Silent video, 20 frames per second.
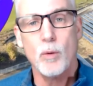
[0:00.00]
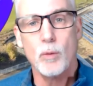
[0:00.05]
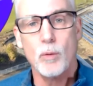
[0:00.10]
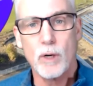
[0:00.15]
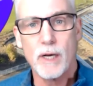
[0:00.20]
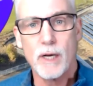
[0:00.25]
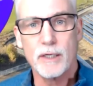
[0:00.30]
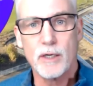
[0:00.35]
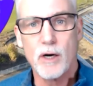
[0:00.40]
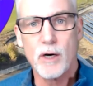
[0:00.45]

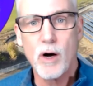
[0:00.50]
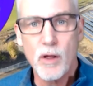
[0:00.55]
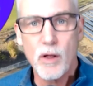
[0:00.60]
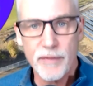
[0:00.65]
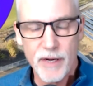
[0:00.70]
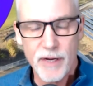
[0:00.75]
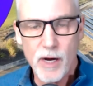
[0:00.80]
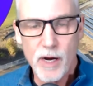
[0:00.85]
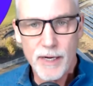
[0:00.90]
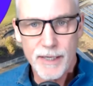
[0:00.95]
We're on all
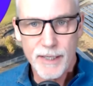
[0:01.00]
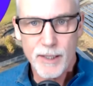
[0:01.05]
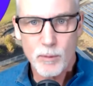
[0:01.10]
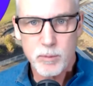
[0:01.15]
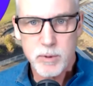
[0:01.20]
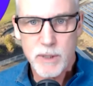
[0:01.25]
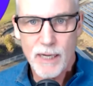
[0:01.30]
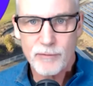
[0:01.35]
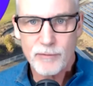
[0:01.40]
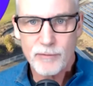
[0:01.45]
the audio
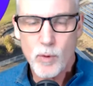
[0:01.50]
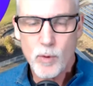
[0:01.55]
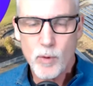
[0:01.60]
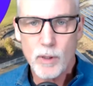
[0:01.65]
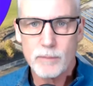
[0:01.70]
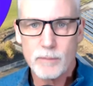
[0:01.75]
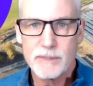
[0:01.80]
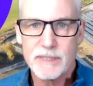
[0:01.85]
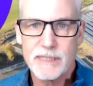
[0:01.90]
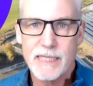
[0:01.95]

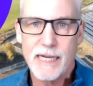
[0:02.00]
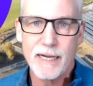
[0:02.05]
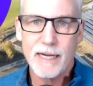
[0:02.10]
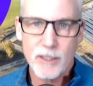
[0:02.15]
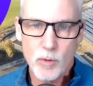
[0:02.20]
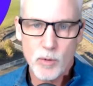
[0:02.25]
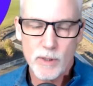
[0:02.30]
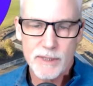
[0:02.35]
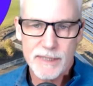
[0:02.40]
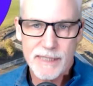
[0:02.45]
platforms and,
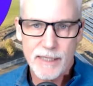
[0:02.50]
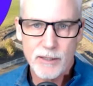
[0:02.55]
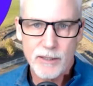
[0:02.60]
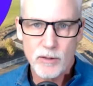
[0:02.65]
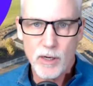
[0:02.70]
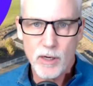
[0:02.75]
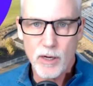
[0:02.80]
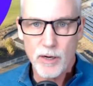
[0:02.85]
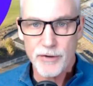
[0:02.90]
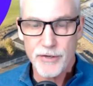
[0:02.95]
of course,
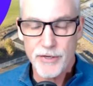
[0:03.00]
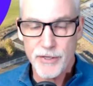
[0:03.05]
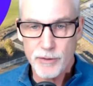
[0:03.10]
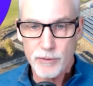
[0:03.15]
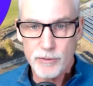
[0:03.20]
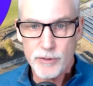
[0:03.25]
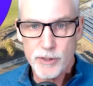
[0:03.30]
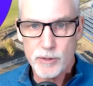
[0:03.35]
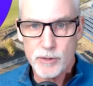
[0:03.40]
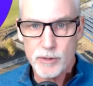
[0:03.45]
here on
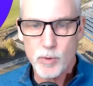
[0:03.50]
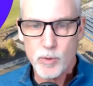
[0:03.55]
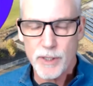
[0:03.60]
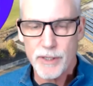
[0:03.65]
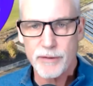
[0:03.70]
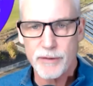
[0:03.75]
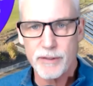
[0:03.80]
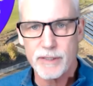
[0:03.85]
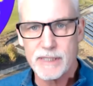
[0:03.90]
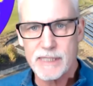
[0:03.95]
YouTube where
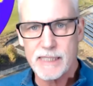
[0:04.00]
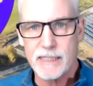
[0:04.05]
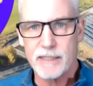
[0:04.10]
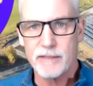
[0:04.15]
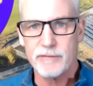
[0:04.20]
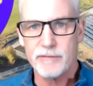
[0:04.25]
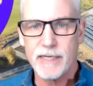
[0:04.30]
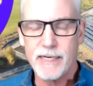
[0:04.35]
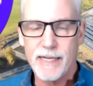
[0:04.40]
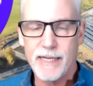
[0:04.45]
you can see
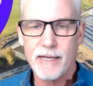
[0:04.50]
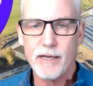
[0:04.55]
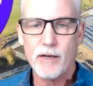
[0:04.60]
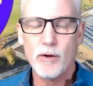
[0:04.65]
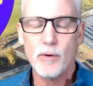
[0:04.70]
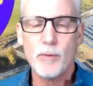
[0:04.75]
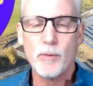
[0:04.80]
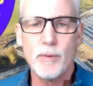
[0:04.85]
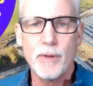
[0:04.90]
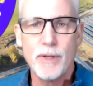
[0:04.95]
the
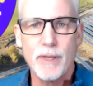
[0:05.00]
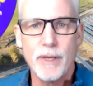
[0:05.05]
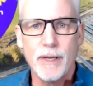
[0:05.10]
video.